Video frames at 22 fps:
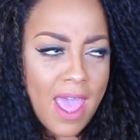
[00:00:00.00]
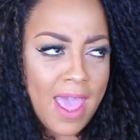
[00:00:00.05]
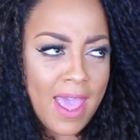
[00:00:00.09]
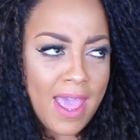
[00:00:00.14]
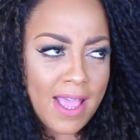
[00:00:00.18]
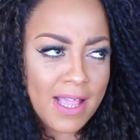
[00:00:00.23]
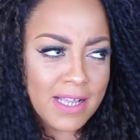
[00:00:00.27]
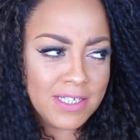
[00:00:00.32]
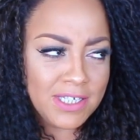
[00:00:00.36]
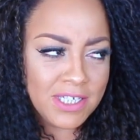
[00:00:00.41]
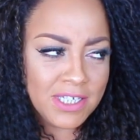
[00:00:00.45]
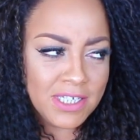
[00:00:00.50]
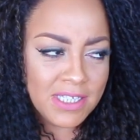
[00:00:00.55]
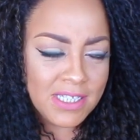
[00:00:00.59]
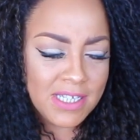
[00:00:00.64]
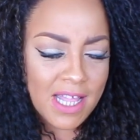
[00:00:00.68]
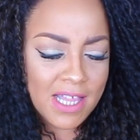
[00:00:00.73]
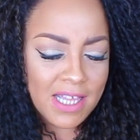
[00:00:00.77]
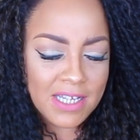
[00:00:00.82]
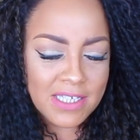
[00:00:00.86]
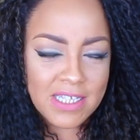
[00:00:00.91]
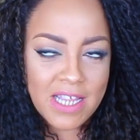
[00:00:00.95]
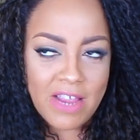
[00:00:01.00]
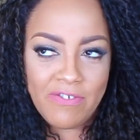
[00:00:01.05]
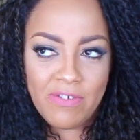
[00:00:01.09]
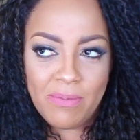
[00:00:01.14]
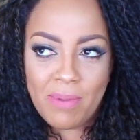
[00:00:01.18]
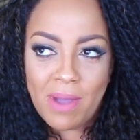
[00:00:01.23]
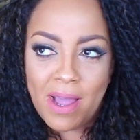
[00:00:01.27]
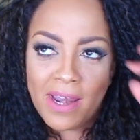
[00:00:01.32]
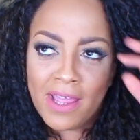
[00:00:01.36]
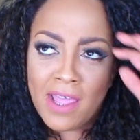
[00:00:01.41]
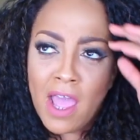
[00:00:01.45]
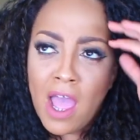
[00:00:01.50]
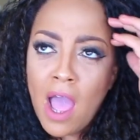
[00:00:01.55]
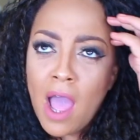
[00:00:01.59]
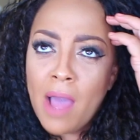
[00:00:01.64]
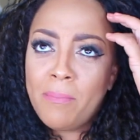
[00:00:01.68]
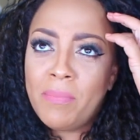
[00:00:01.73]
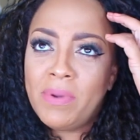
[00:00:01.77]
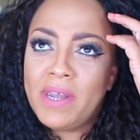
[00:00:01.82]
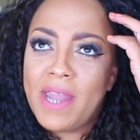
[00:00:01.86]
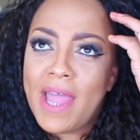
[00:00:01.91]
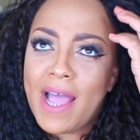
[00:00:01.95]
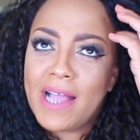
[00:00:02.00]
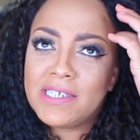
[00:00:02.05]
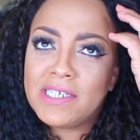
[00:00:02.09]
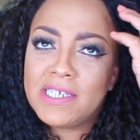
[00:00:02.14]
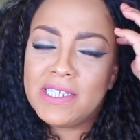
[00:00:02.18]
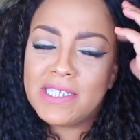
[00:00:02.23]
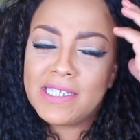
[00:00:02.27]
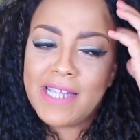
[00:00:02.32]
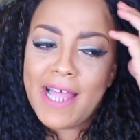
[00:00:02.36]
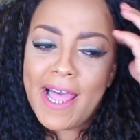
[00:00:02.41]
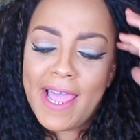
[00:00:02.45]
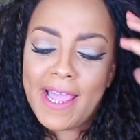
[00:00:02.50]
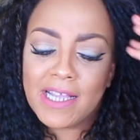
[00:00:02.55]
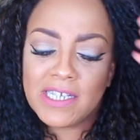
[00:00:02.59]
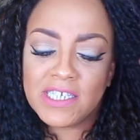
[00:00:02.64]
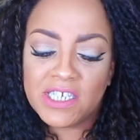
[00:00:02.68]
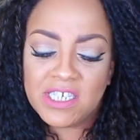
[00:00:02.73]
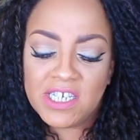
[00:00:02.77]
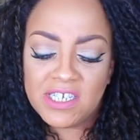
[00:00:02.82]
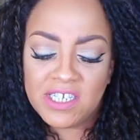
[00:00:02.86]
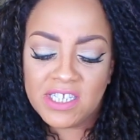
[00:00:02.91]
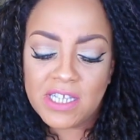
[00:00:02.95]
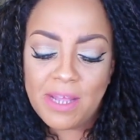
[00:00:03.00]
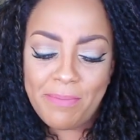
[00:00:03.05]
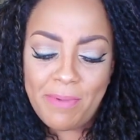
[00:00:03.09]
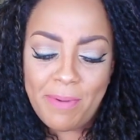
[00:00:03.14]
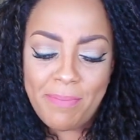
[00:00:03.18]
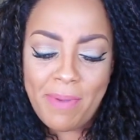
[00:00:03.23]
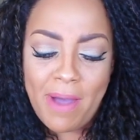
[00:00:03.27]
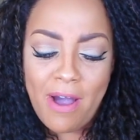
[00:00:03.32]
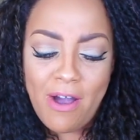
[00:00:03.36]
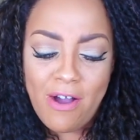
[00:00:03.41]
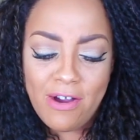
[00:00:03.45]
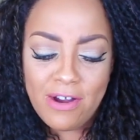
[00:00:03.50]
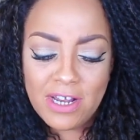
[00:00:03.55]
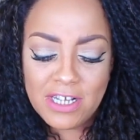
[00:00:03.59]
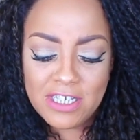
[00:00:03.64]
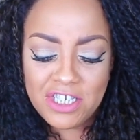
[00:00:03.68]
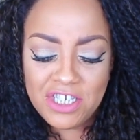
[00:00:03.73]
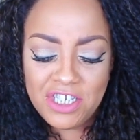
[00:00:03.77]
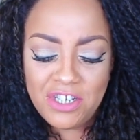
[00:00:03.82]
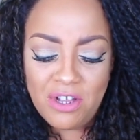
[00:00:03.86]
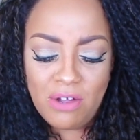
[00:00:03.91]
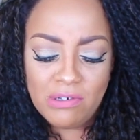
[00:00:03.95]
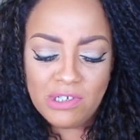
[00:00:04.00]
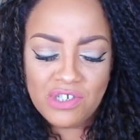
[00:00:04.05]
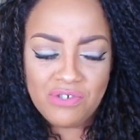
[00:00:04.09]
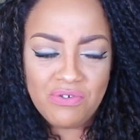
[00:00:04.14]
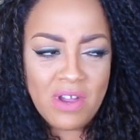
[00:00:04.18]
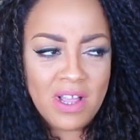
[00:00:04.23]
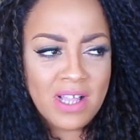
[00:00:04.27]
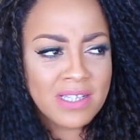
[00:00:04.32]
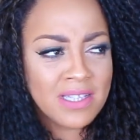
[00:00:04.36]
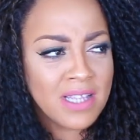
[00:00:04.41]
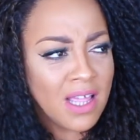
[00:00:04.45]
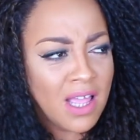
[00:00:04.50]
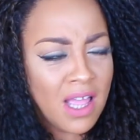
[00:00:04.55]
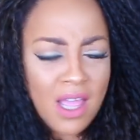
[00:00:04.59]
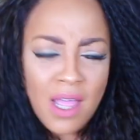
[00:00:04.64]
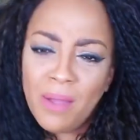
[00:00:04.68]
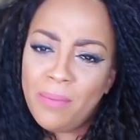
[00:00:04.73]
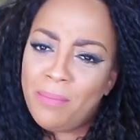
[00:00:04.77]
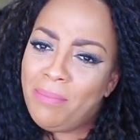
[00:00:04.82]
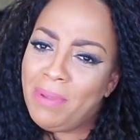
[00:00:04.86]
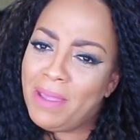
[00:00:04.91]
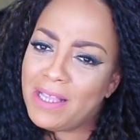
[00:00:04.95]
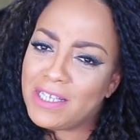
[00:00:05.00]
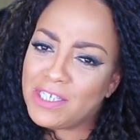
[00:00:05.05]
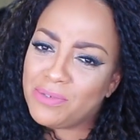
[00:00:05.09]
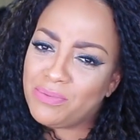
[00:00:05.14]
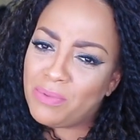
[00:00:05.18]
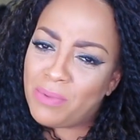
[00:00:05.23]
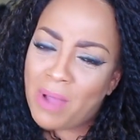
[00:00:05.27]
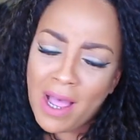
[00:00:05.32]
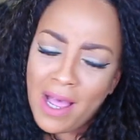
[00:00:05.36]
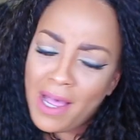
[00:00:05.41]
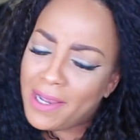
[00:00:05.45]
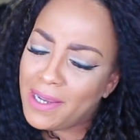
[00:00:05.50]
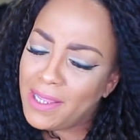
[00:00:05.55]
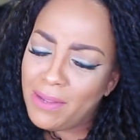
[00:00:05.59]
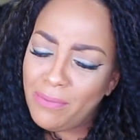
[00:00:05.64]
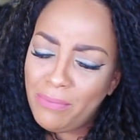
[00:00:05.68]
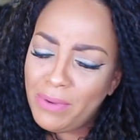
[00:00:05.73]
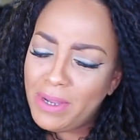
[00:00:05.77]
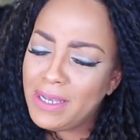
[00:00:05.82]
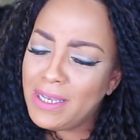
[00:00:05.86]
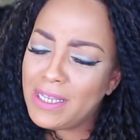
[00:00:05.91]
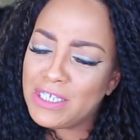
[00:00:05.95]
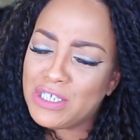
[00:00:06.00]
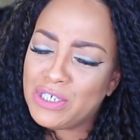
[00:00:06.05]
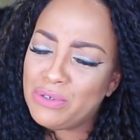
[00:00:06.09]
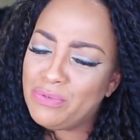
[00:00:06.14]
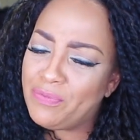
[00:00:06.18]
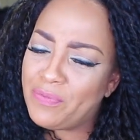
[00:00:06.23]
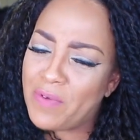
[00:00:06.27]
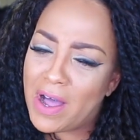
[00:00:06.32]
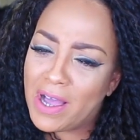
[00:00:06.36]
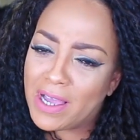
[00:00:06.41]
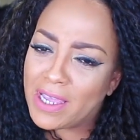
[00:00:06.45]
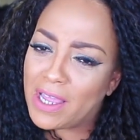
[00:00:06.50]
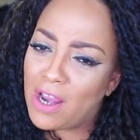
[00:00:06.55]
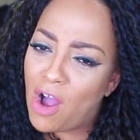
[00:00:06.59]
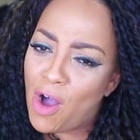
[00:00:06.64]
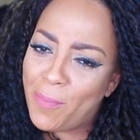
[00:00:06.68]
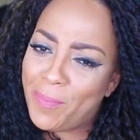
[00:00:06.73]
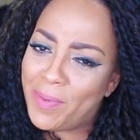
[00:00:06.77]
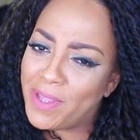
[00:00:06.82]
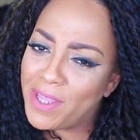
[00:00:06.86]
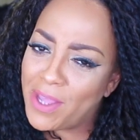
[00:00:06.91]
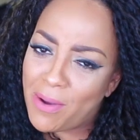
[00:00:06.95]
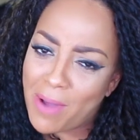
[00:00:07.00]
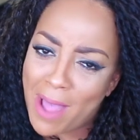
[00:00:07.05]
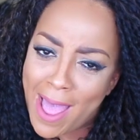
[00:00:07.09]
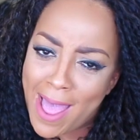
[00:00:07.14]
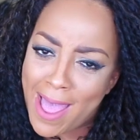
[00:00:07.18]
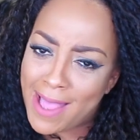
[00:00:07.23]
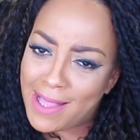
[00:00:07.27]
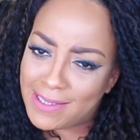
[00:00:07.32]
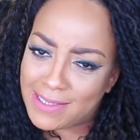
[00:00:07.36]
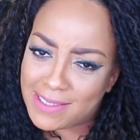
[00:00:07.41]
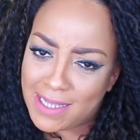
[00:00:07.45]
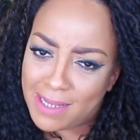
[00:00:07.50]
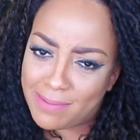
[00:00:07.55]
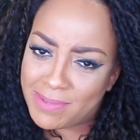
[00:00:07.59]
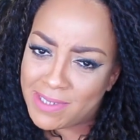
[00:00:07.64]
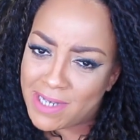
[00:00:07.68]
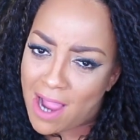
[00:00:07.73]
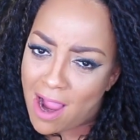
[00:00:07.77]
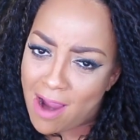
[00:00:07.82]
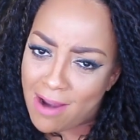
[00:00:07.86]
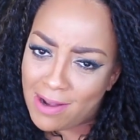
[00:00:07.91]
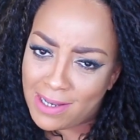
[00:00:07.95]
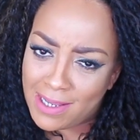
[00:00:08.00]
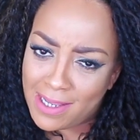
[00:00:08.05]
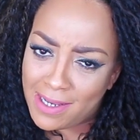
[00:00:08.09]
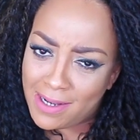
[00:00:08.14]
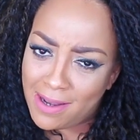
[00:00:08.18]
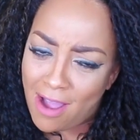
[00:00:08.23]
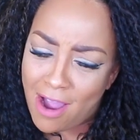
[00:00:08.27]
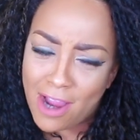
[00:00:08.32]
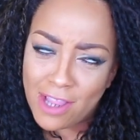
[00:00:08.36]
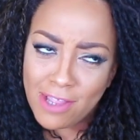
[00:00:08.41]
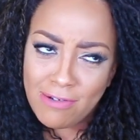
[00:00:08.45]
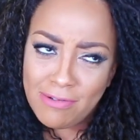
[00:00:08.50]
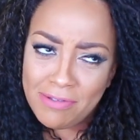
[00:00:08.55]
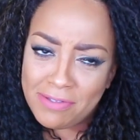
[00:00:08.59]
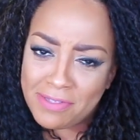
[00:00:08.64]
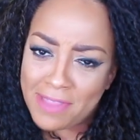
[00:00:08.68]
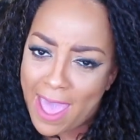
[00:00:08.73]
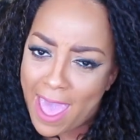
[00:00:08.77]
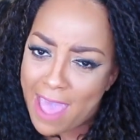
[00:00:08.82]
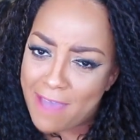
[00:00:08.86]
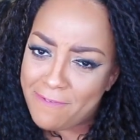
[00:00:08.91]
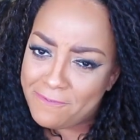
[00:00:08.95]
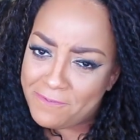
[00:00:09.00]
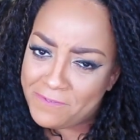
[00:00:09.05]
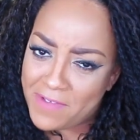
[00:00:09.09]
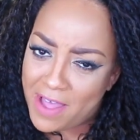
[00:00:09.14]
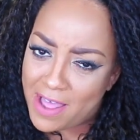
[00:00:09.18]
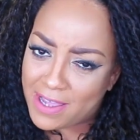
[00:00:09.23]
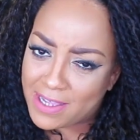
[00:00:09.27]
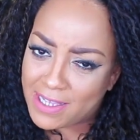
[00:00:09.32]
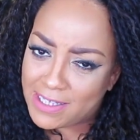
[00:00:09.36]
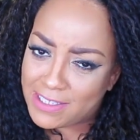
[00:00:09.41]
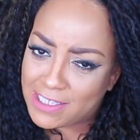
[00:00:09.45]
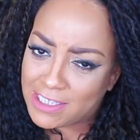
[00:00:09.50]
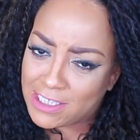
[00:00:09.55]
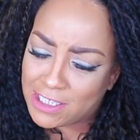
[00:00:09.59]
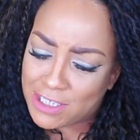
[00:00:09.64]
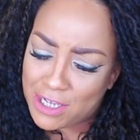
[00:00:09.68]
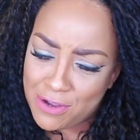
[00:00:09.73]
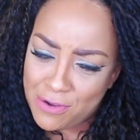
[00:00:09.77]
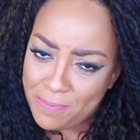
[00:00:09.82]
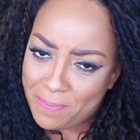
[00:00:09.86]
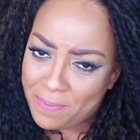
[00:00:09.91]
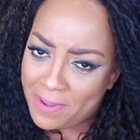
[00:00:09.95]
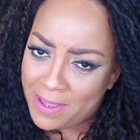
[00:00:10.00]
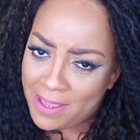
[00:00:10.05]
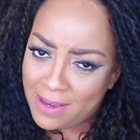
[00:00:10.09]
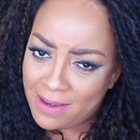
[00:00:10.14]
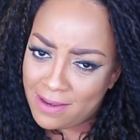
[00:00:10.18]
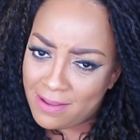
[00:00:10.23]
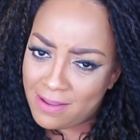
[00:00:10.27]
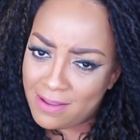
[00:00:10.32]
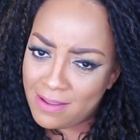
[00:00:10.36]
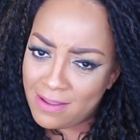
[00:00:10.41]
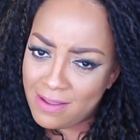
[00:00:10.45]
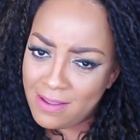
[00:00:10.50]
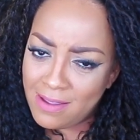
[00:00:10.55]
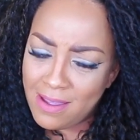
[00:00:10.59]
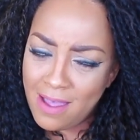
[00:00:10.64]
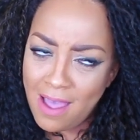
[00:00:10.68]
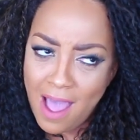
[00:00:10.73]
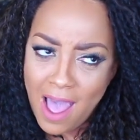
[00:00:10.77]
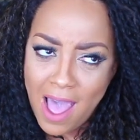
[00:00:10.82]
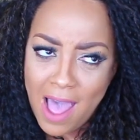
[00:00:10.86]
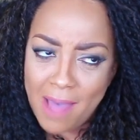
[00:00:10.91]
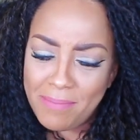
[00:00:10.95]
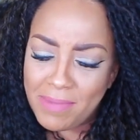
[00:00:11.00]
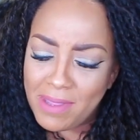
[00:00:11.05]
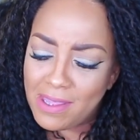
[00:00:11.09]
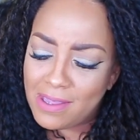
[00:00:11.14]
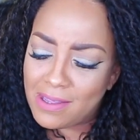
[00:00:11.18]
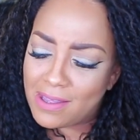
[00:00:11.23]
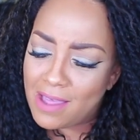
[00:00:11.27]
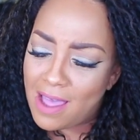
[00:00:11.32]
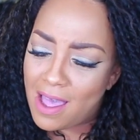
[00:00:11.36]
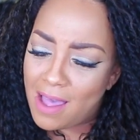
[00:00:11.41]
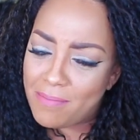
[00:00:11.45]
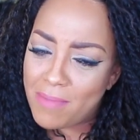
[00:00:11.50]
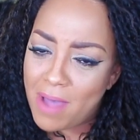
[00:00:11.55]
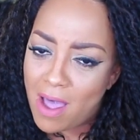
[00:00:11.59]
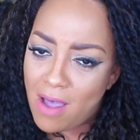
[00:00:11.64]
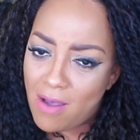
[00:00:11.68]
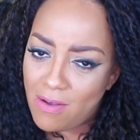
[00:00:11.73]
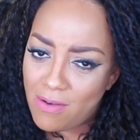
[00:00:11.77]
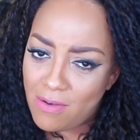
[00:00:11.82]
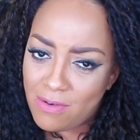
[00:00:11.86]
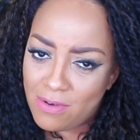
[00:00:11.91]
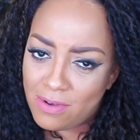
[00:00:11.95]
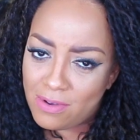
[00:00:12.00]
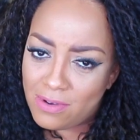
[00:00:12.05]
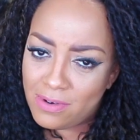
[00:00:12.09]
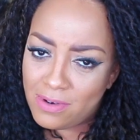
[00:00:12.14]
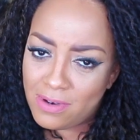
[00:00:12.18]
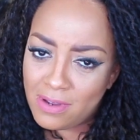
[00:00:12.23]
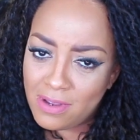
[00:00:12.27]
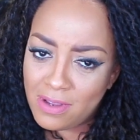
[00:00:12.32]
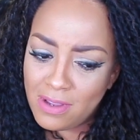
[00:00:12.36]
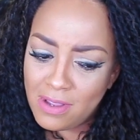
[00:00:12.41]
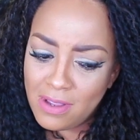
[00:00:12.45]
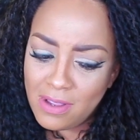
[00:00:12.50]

And she telling to everybody. But now she's like, she's something about her that she don't trust. Bitch, honey, when did you fucking open your eyes up, darling? Are you that fucking stupid? I mean, come on.